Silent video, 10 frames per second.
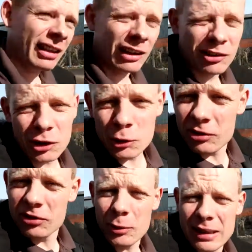Excuse
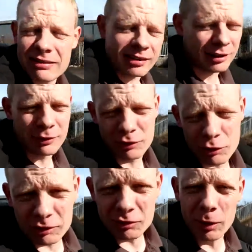the squints, the
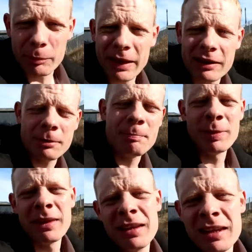sun is quite bad.
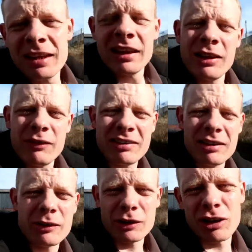This
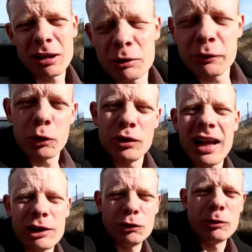is a channel for
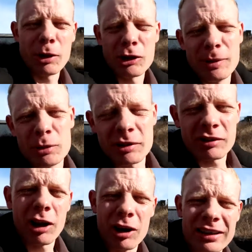natural bodybuilders,
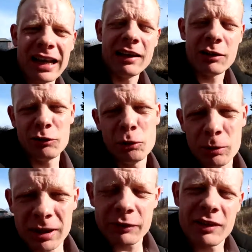hard gainers,
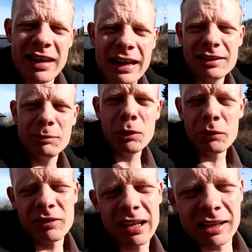tall lifters,
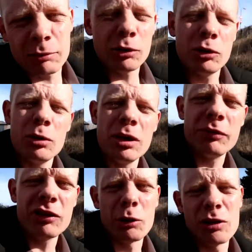ectomorphs and anyone who
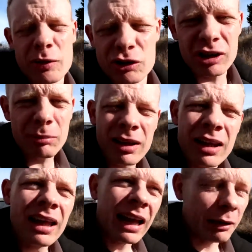loves going to the gym
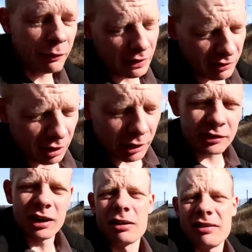and fitness lifestyle.